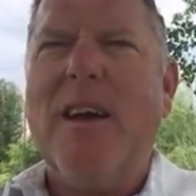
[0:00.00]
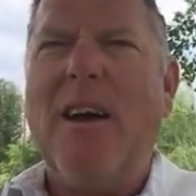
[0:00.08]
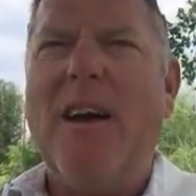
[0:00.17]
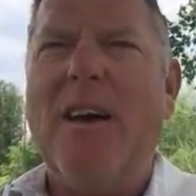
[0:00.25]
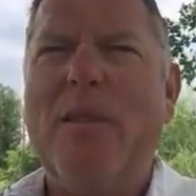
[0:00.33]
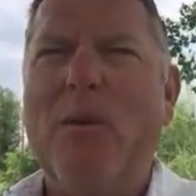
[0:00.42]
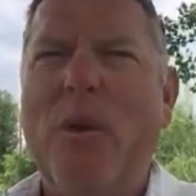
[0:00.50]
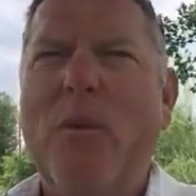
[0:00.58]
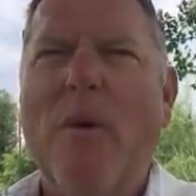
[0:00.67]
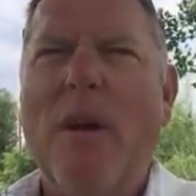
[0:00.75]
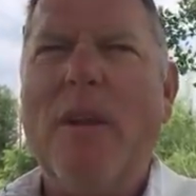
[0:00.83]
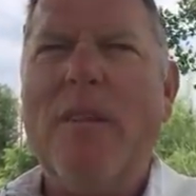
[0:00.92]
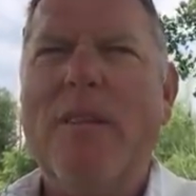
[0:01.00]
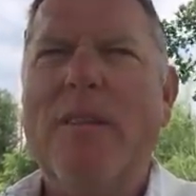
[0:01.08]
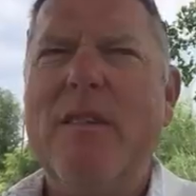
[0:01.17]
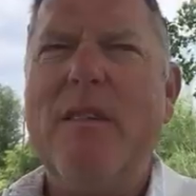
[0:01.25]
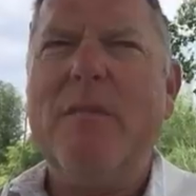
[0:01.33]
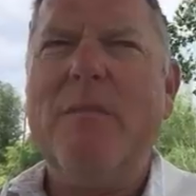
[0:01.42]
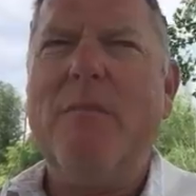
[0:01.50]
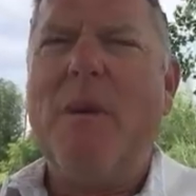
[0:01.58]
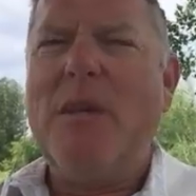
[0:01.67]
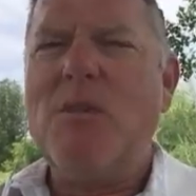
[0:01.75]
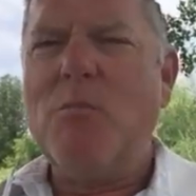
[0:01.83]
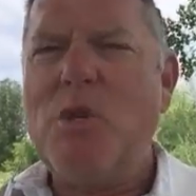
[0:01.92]
uh, that we wanted to
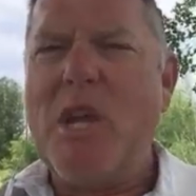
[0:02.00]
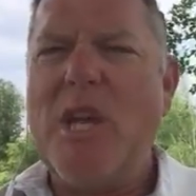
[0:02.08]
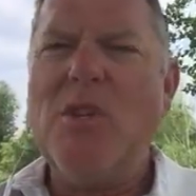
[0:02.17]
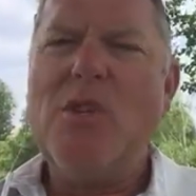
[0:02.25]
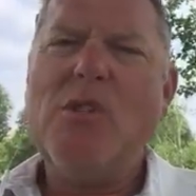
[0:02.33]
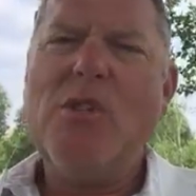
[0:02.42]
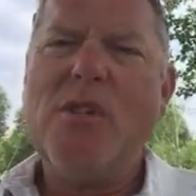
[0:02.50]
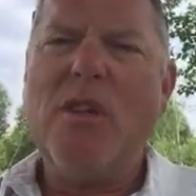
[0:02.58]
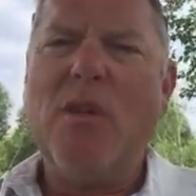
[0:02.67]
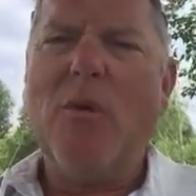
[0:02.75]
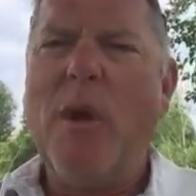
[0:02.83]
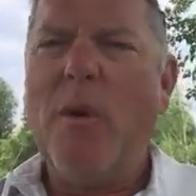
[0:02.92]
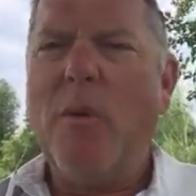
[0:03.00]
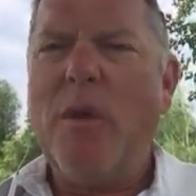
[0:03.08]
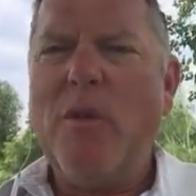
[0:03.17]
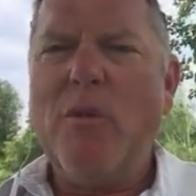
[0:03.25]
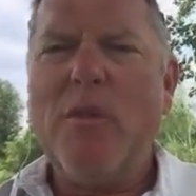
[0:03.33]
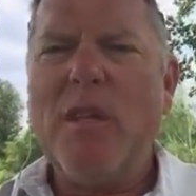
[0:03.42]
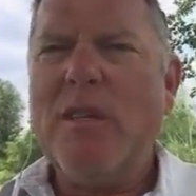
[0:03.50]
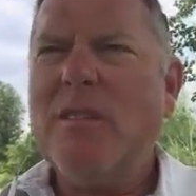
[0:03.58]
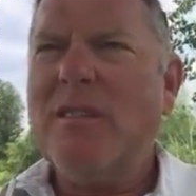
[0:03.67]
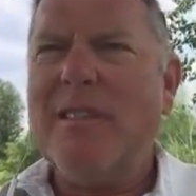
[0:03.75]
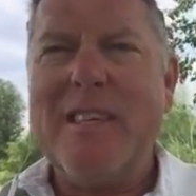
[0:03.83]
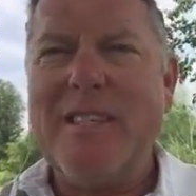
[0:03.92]
make some changes in the way we do
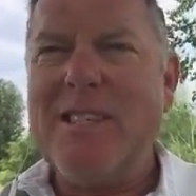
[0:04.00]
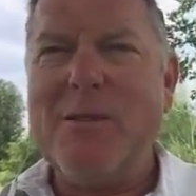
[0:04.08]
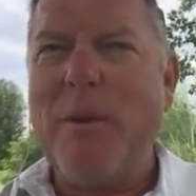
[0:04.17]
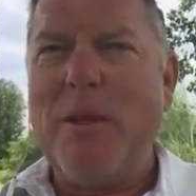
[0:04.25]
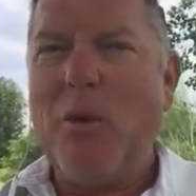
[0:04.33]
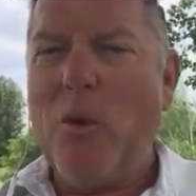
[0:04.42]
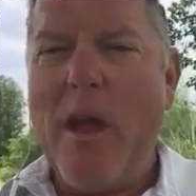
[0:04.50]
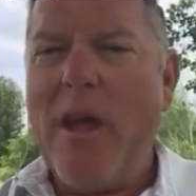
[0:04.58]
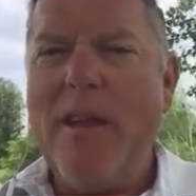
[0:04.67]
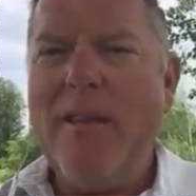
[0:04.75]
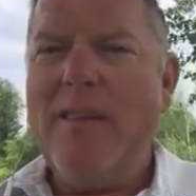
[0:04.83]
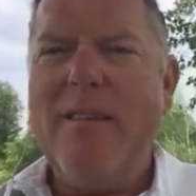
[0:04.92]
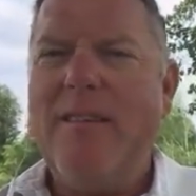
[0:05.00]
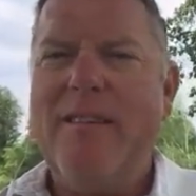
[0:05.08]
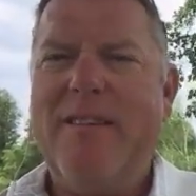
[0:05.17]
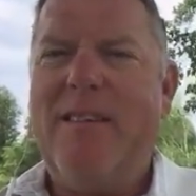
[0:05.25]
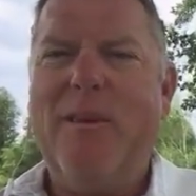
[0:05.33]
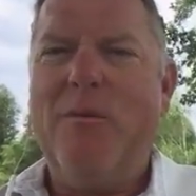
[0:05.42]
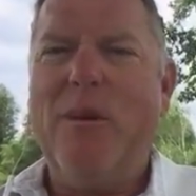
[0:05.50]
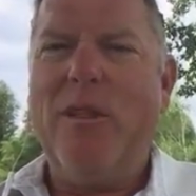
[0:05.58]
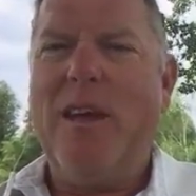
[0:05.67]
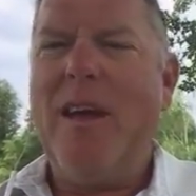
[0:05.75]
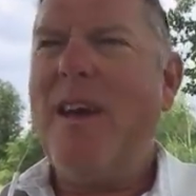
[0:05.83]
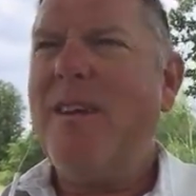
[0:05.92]
things. This has been great. It
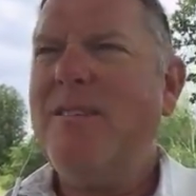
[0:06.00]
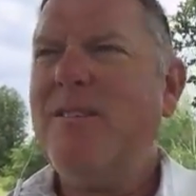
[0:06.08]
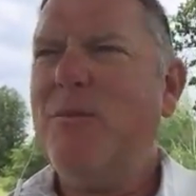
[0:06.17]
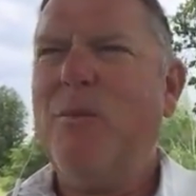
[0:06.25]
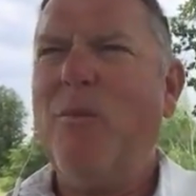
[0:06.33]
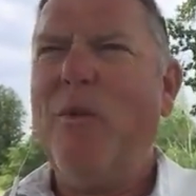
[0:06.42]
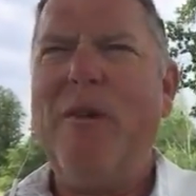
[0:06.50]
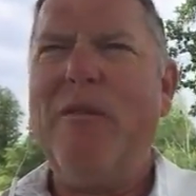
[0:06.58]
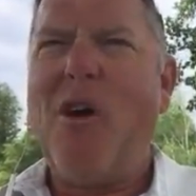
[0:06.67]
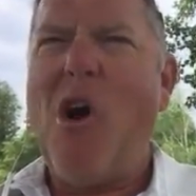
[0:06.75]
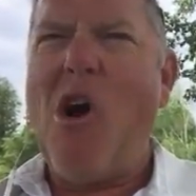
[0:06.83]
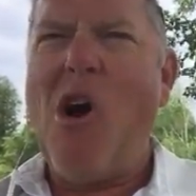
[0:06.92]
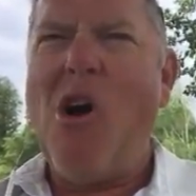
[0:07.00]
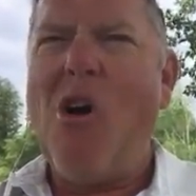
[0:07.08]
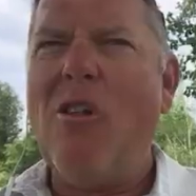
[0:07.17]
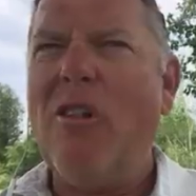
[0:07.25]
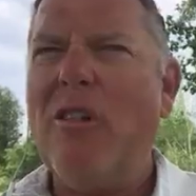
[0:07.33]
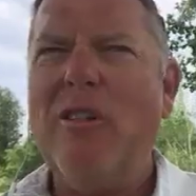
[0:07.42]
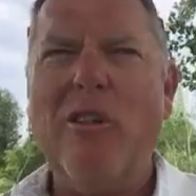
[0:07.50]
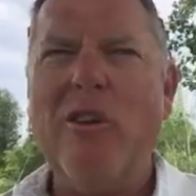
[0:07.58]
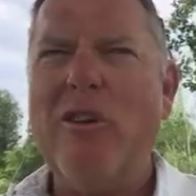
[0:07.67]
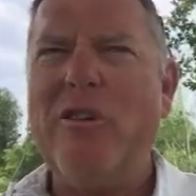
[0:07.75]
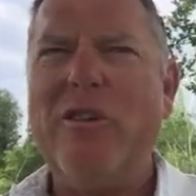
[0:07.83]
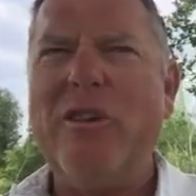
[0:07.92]
really has. We've all
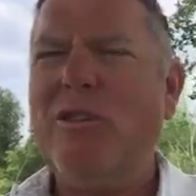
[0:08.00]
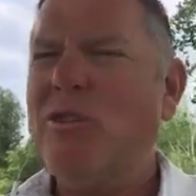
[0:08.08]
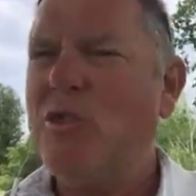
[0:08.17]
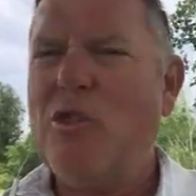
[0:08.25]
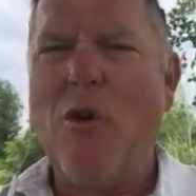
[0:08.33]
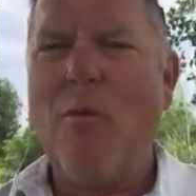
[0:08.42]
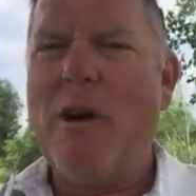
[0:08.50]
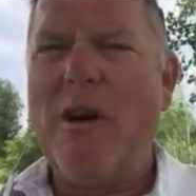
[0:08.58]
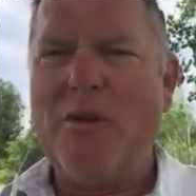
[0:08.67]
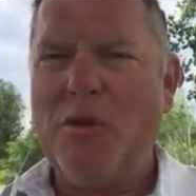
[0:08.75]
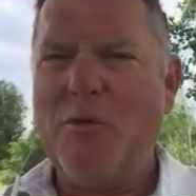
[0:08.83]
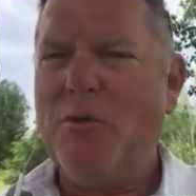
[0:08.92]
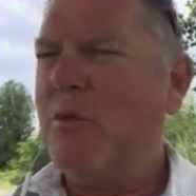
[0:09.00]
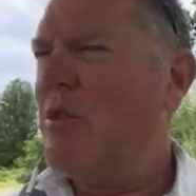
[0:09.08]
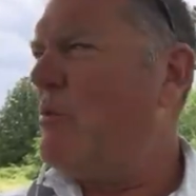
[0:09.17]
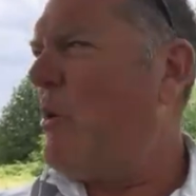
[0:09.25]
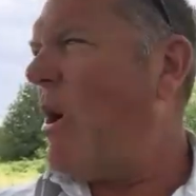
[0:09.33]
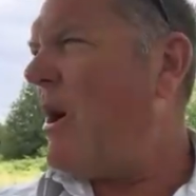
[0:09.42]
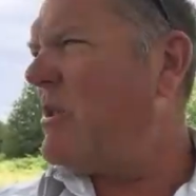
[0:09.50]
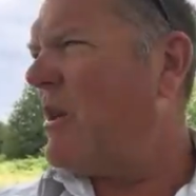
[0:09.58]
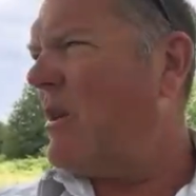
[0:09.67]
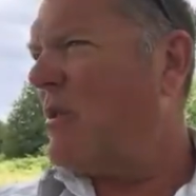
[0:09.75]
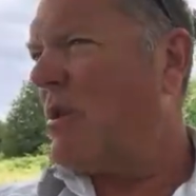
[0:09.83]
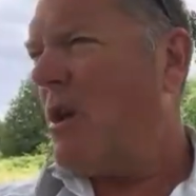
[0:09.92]
learned so much through this
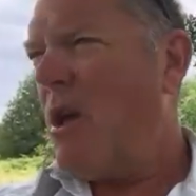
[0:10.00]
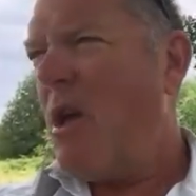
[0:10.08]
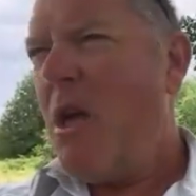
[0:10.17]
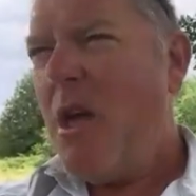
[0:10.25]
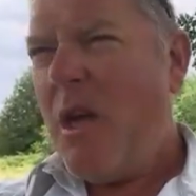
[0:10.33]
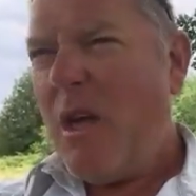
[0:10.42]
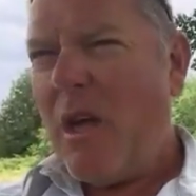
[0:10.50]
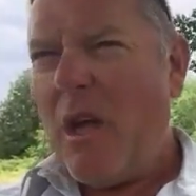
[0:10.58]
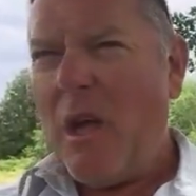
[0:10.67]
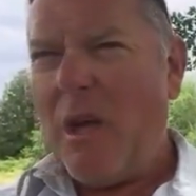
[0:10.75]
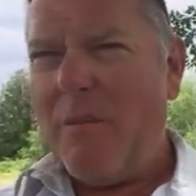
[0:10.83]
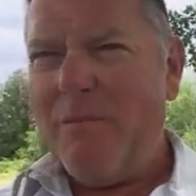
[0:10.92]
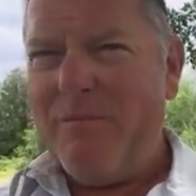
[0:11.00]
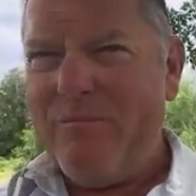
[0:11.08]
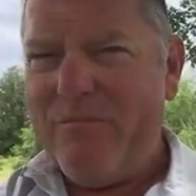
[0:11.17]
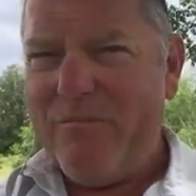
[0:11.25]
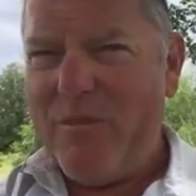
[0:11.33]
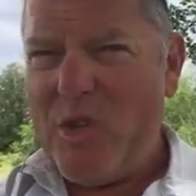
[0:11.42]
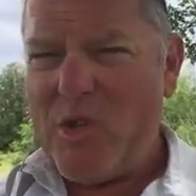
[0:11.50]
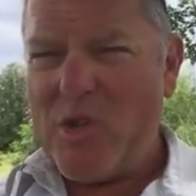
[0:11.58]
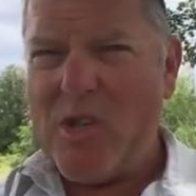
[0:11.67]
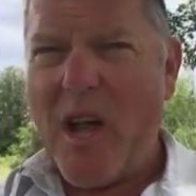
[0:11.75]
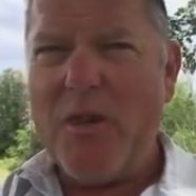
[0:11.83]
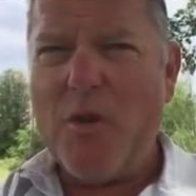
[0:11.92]
process. And just to
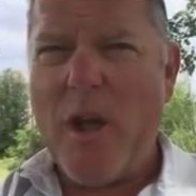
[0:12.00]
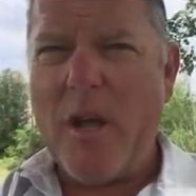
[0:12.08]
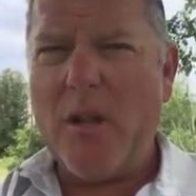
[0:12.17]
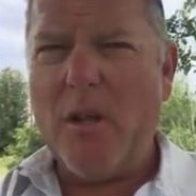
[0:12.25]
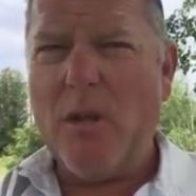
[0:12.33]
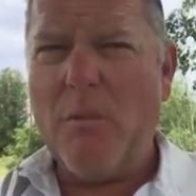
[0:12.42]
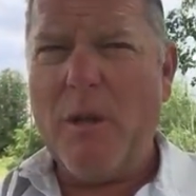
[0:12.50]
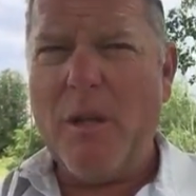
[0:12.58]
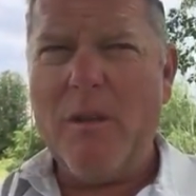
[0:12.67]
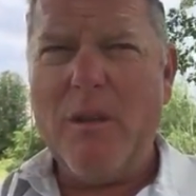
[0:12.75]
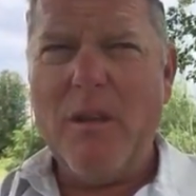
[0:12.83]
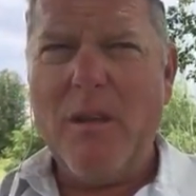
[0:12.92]
sidetrack a little bit,